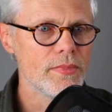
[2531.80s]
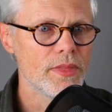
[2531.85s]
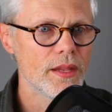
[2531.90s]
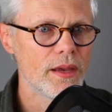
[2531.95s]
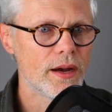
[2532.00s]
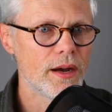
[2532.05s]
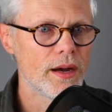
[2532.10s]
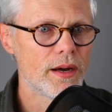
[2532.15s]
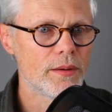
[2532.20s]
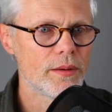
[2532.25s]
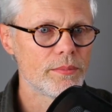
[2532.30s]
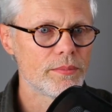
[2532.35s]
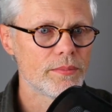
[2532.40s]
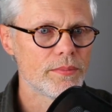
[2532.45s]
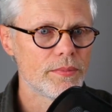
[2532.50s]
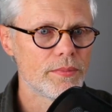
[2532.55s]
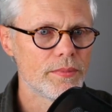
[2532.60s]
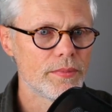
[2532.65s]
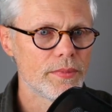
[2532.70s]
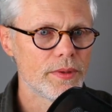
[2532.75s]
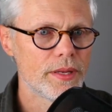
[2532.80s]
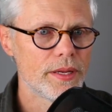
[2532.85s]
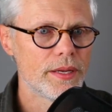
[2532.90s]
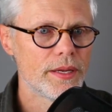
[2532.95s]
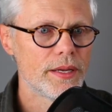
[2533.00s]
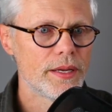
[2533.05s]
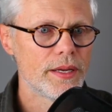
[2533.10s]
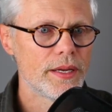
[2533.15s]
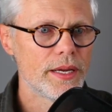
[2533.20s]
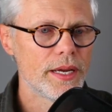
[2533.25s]
Um,
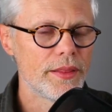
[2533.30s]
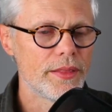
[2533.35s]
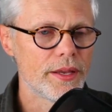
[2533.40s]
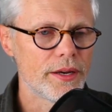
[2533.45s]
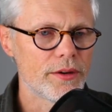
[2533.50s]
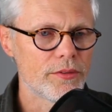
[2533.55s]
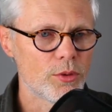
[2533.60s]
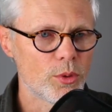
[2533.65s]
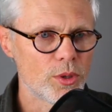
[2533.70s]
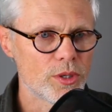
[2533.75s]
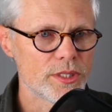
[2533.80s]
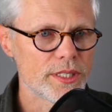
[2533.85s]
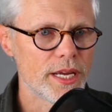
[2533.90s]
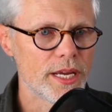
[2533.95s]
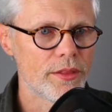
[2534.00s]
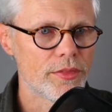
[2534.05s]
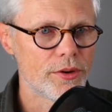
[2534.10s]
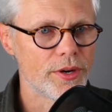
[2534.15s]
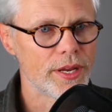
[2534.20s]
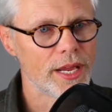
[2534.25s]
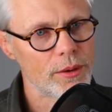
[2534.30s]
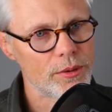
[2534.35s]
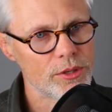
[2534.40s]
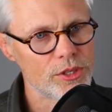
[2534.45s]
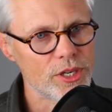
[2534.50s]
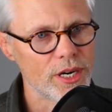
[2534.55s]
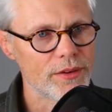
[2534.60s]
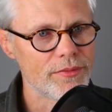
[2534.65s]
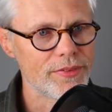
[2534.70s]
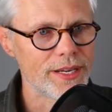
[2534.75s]
and then, of course, yeah, a 30 hour
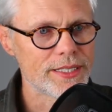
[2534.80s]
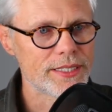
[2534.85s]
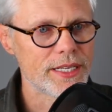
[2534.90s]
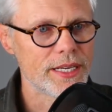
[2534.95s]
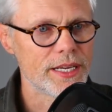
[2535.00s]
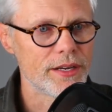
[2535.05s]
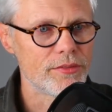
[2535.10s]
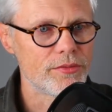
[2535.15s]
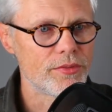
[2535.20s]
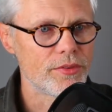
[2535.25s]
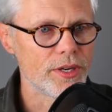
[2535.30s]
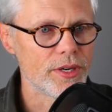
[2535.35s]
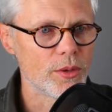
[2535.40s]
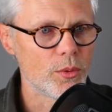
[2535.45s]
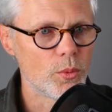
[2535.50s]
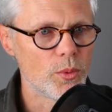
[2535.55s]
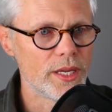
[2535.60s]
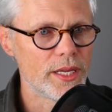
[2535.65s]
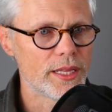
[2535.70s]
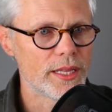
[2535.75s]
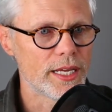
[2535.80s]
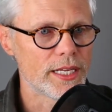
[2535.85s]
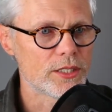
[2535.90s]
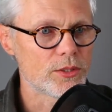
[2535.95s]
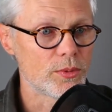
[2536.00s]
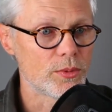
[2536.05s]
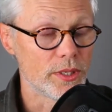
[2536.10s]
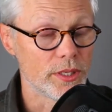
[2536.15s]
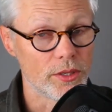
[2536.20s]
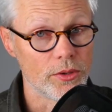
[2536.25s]
dry fast every week.
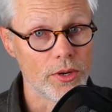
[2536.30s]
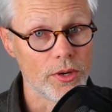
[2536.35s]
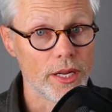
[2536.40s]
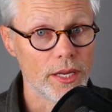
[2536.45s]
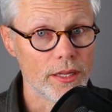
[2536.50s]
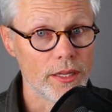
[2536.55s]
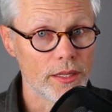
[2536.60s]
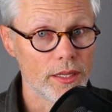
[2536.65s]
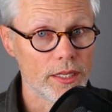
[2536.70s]
That's really great.